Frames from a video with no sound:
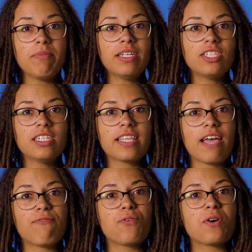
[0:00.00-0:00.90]
mentioned
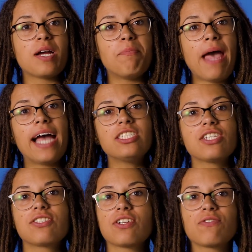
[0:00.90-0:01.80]
that for
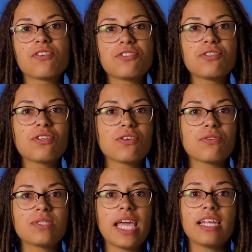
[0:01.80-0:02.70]
Apache servers, you'll
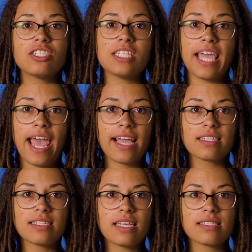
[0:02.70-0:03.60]
use
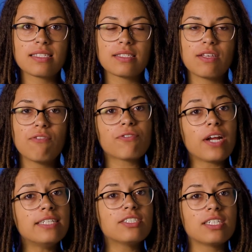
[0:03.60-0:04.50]
htaccess. For
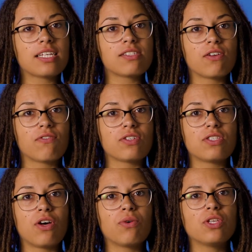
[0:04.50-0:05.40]
Nginx servers,
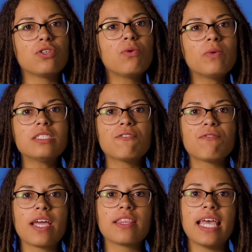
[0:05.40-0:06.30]
though, you'll want to
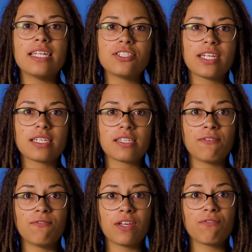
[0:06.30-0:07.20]
find the Nginx
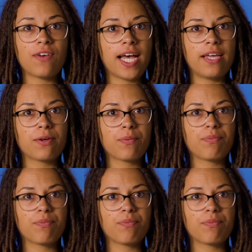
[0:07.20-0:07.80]
config file.